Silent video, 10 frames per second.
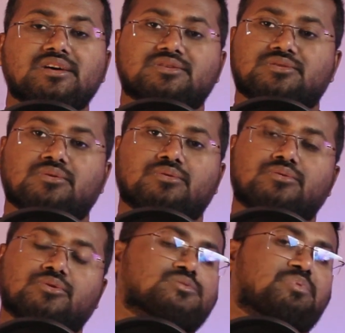So
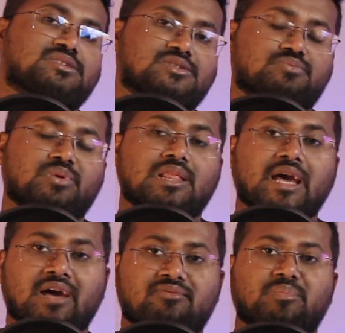those pages will
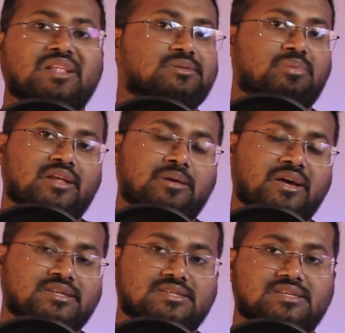have multiple
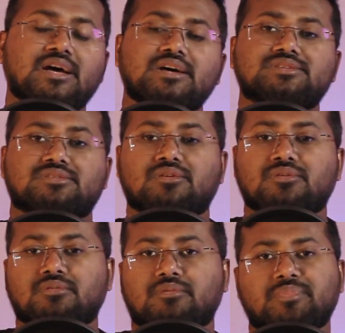images.
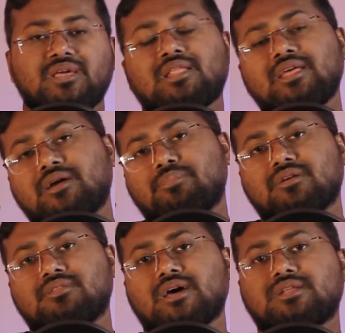So be clear
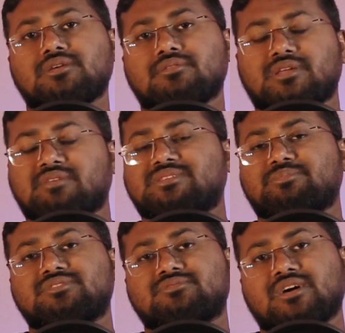about that, give some
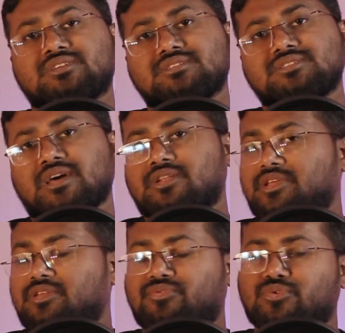instructions, and
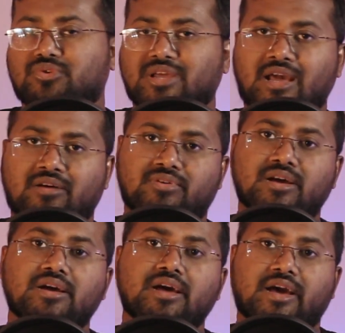if you don't have
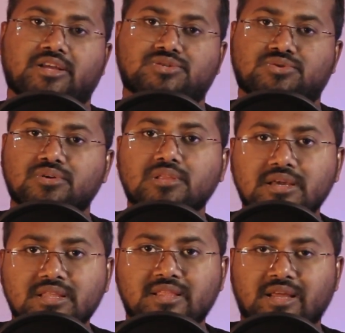
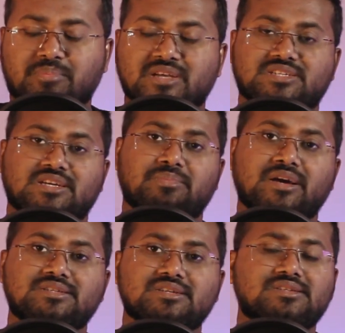actually that much
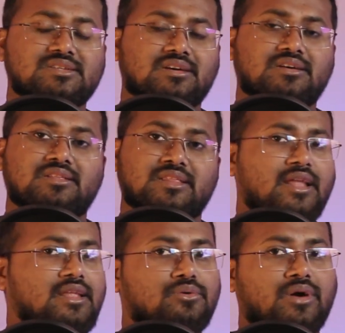images,
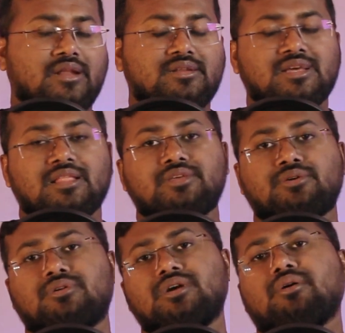then you can tell
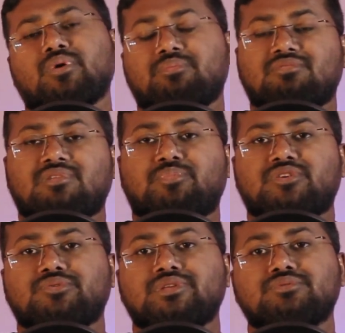your web developer
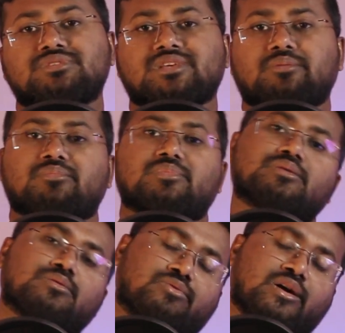to use some
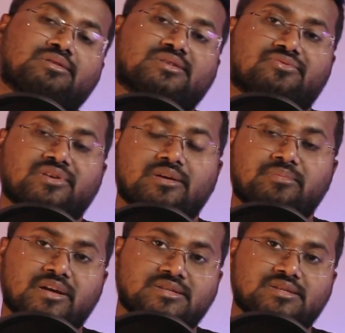royalty-free
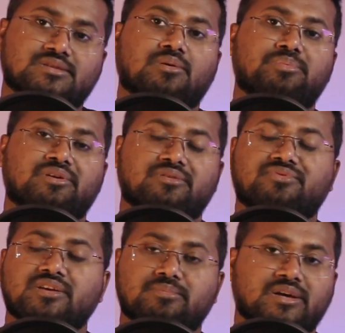images,
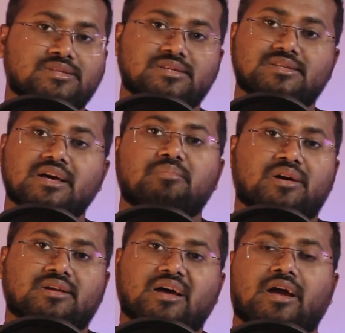copyright-free images,
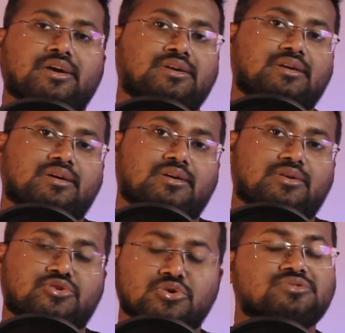but I
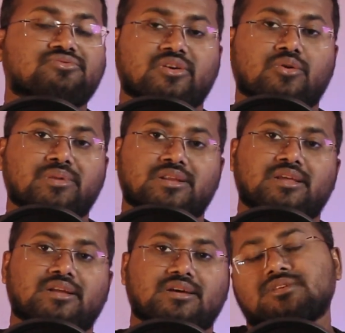don't recommend
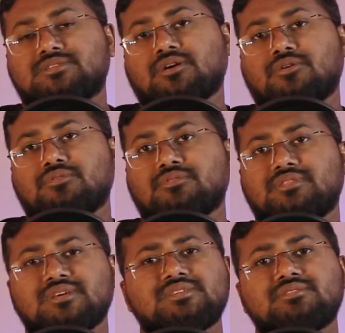that. So
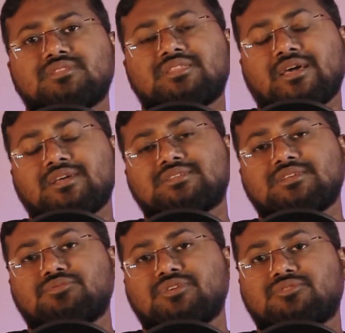these are things
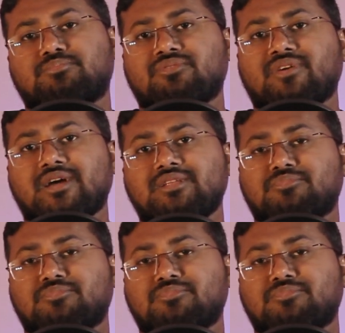you need to provide.